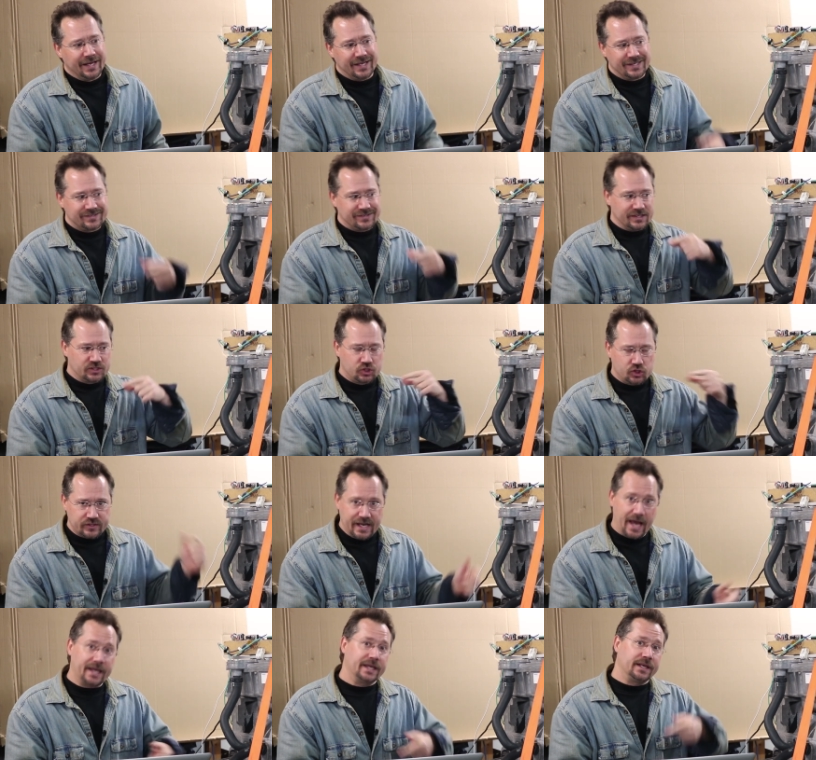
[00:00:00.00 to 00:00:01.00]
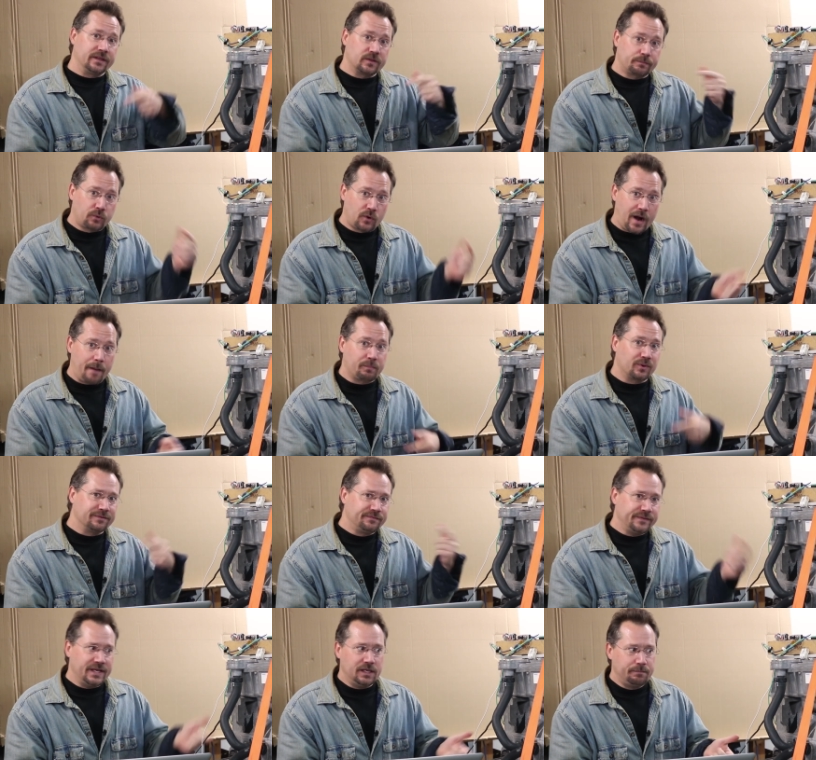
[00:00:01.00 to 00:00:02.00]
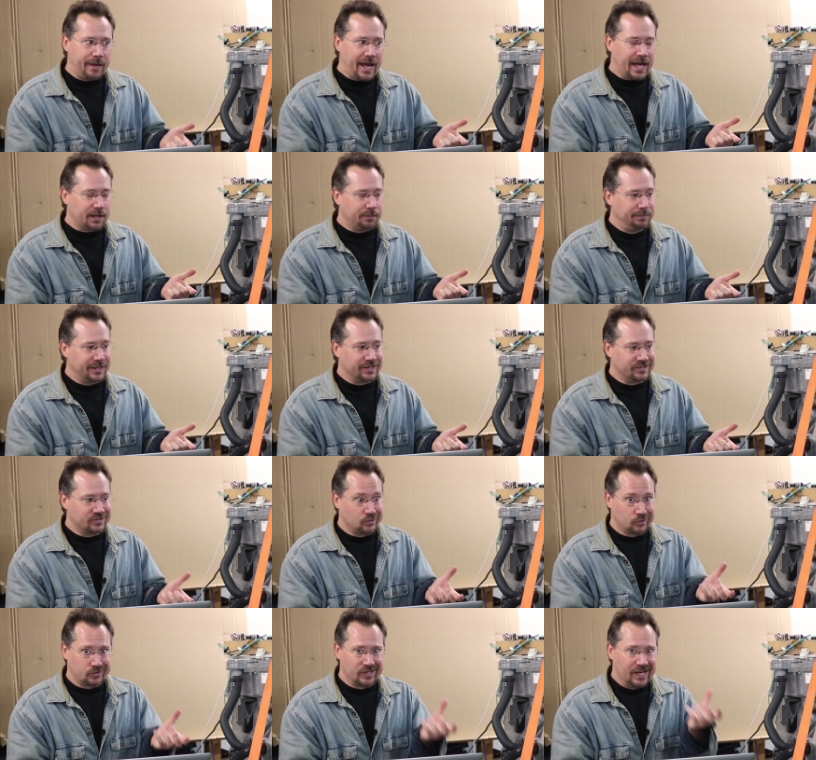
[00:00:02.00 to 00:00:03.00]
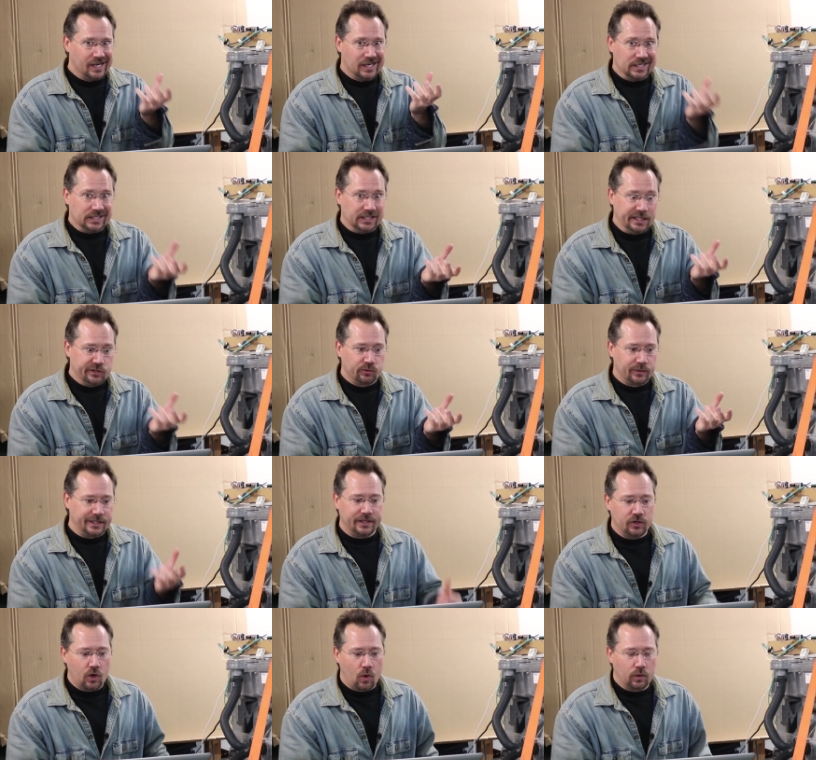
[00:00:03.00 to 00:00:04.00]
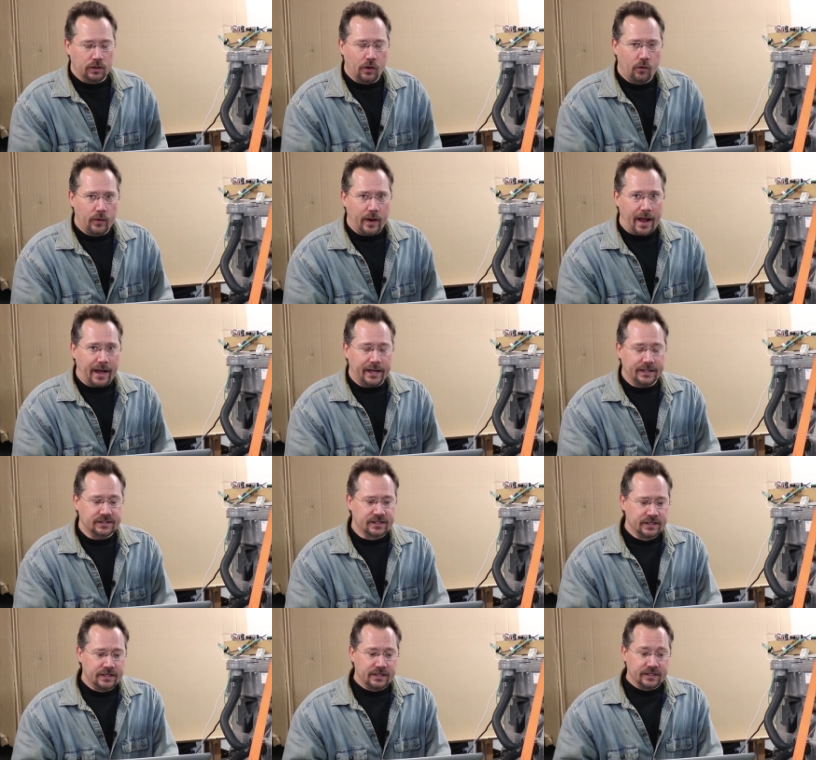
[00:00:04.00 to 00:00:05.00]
is it's just not getting the proper feedback because there's literally no load on it.